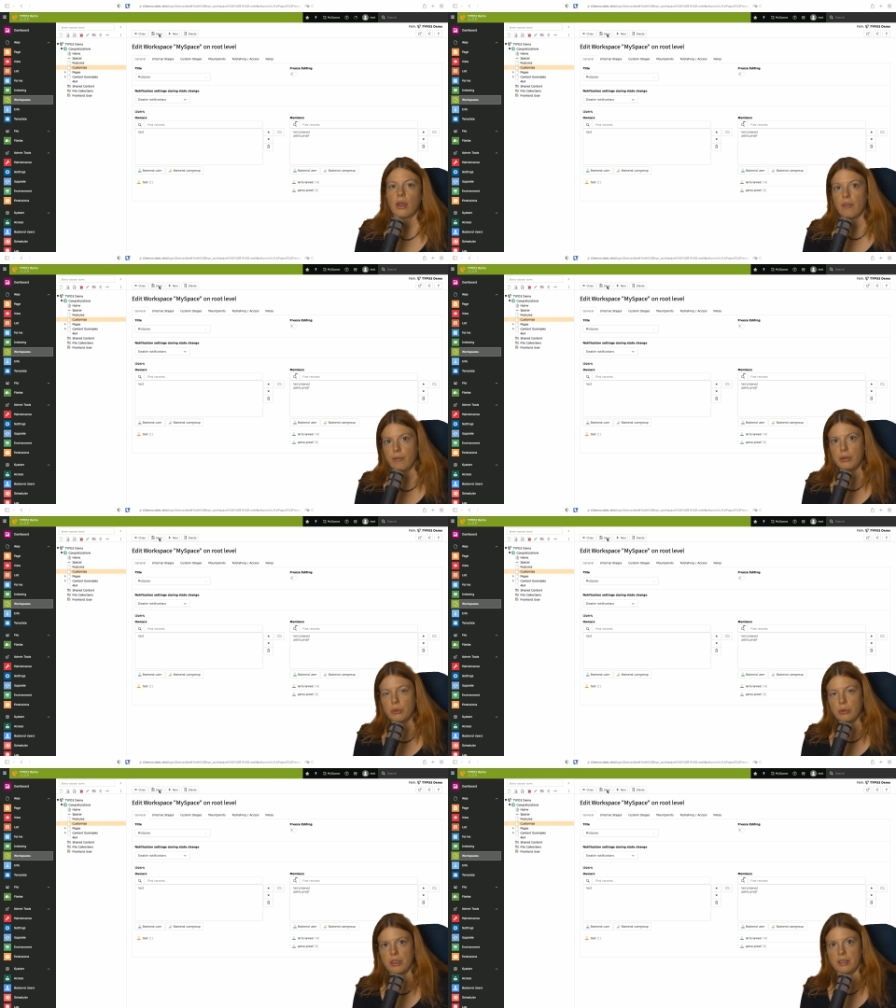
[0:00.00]
If we
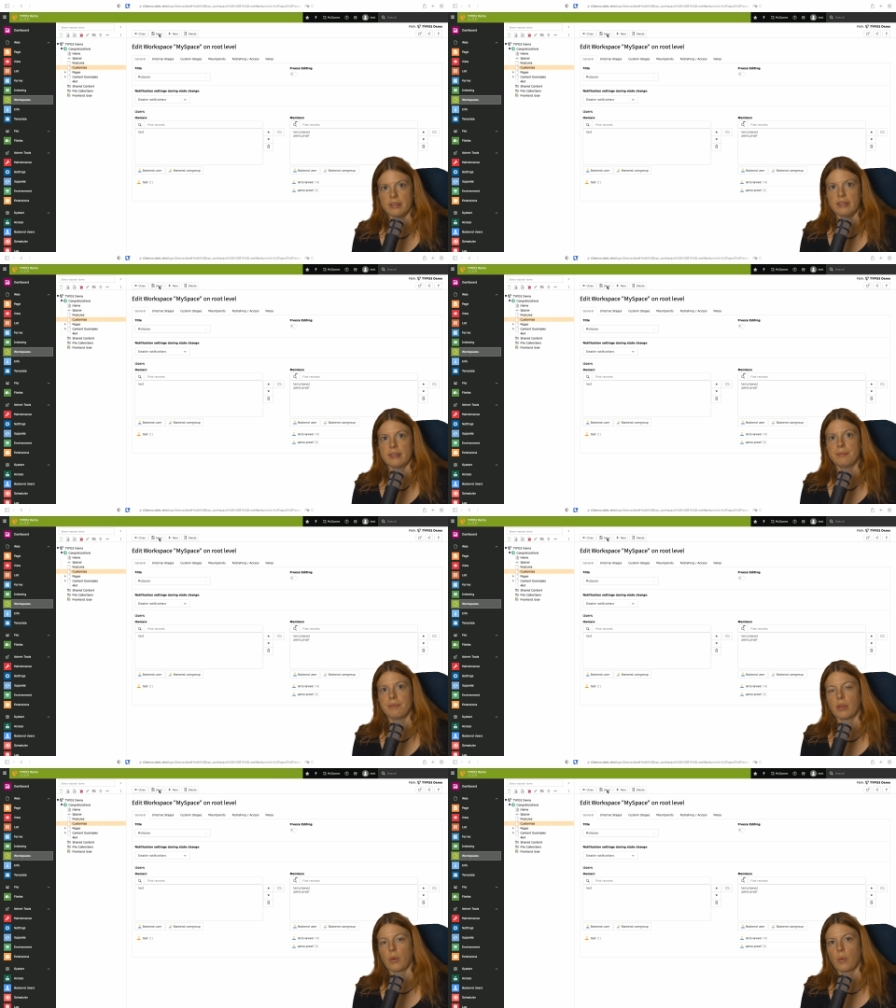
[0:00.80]
do this,
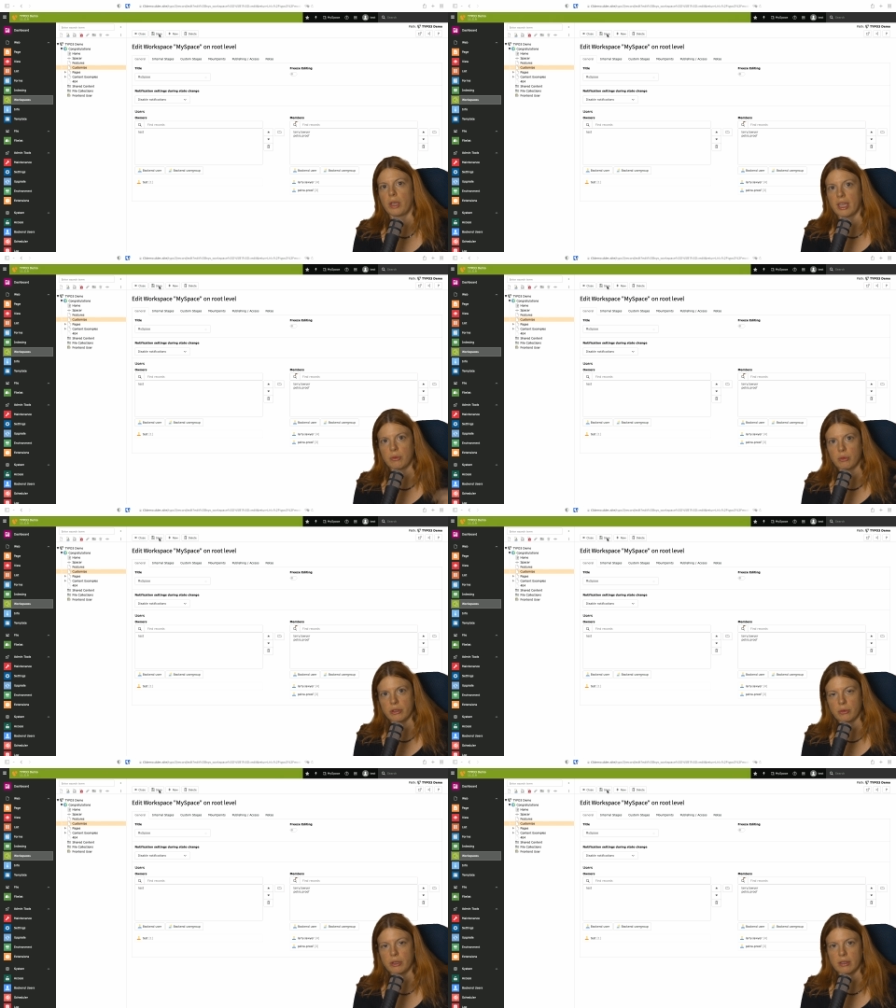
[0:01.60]
we can
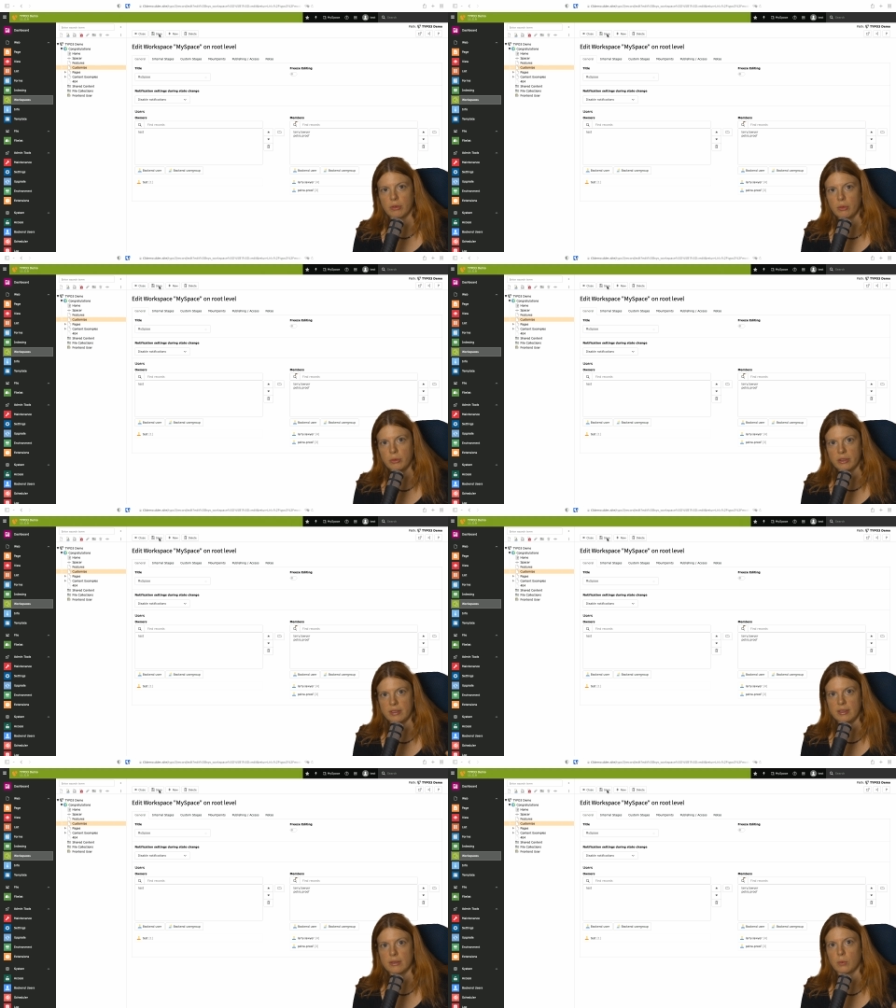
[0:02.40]
restrict who
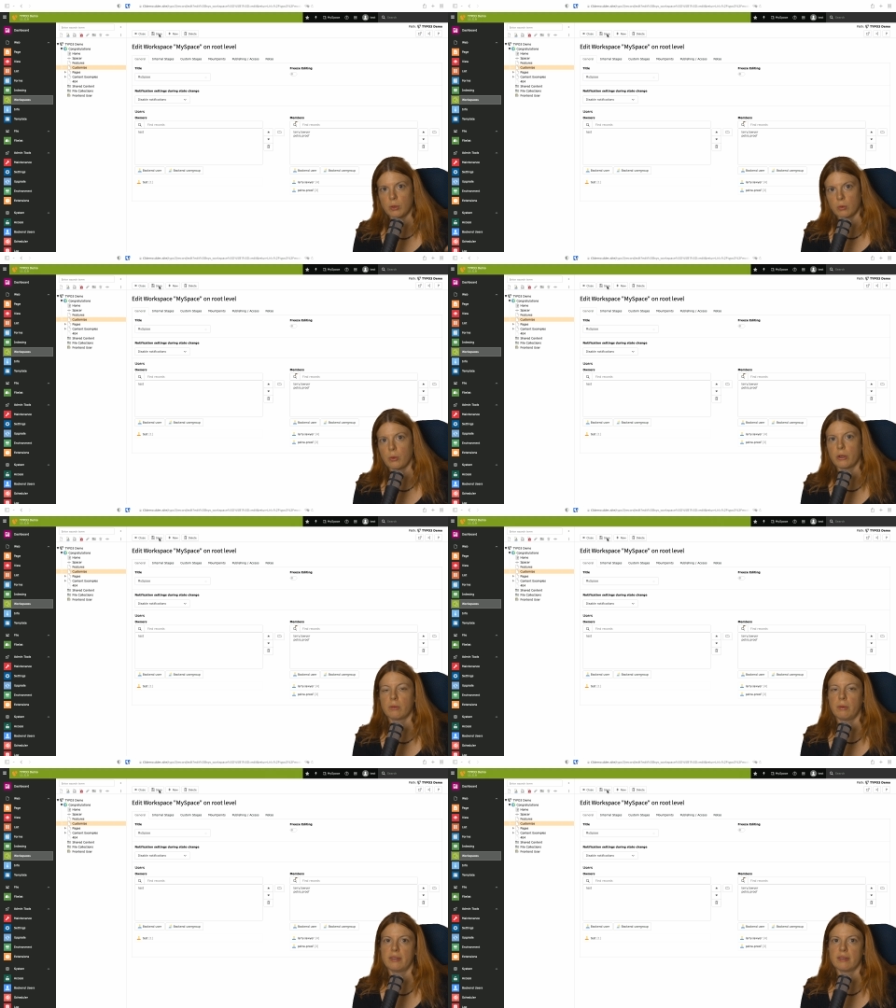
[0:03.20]
sees which
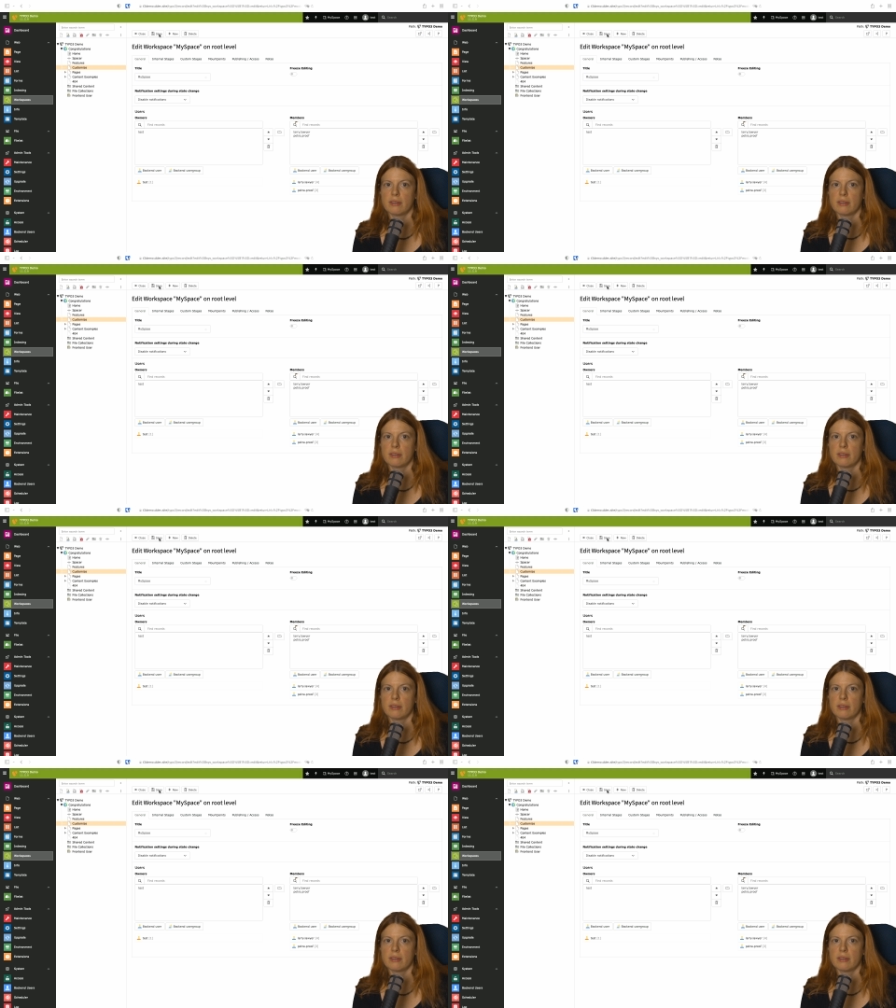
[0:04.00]
workspaces.